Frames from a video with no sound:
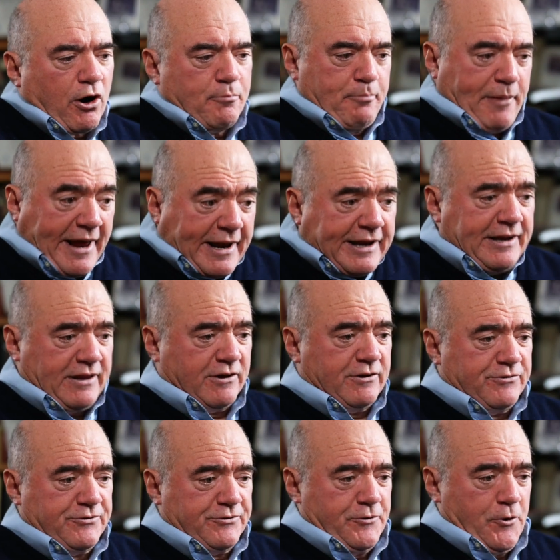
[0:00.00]
are
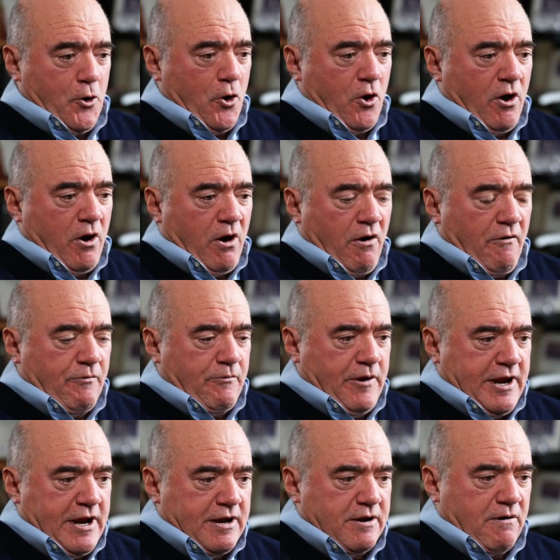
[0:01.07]
penniless,
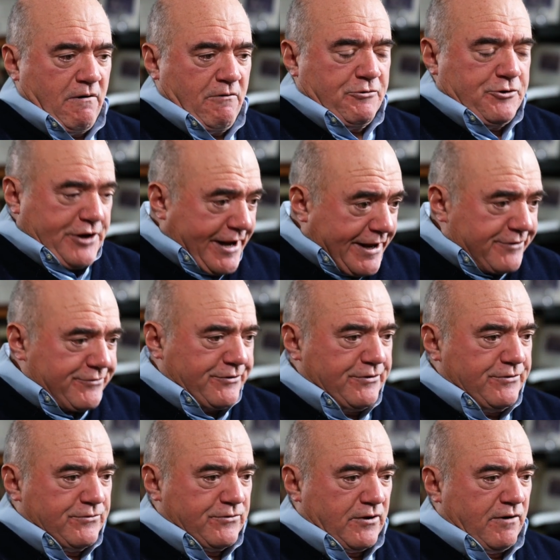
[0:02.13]
the
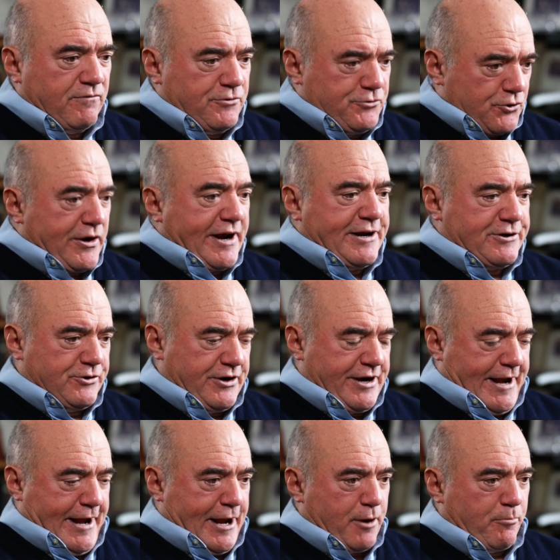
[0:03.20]
chances of a tragedy
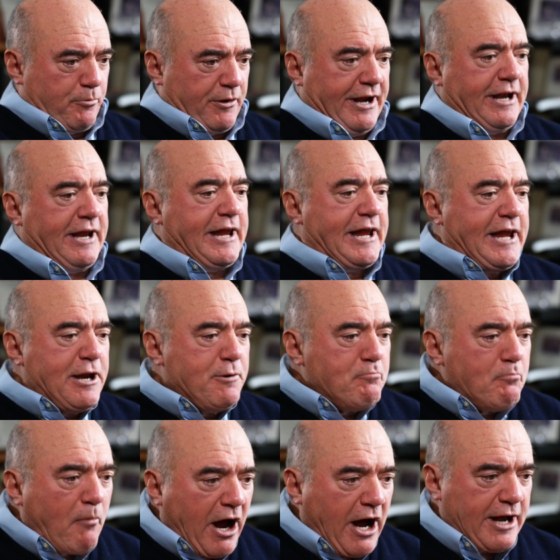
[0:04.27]
happening,
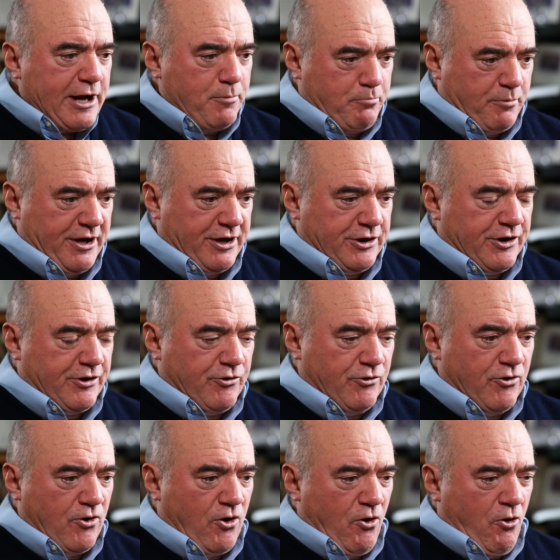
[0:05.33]
in my opinion,
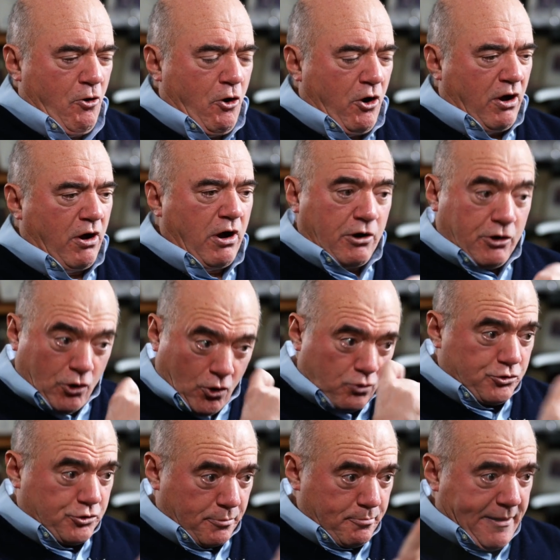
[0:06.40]
go
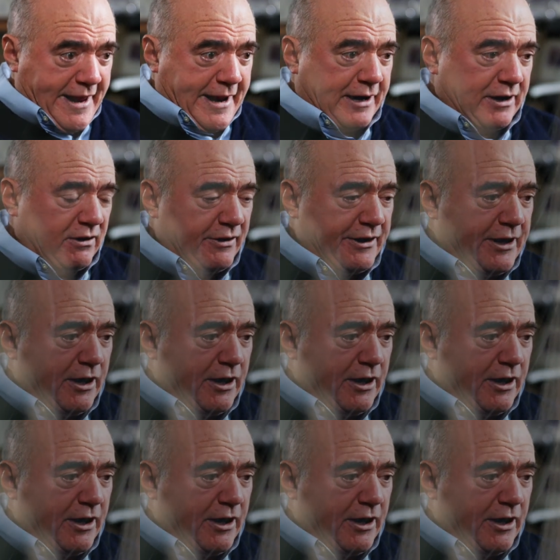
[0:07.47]
dramatically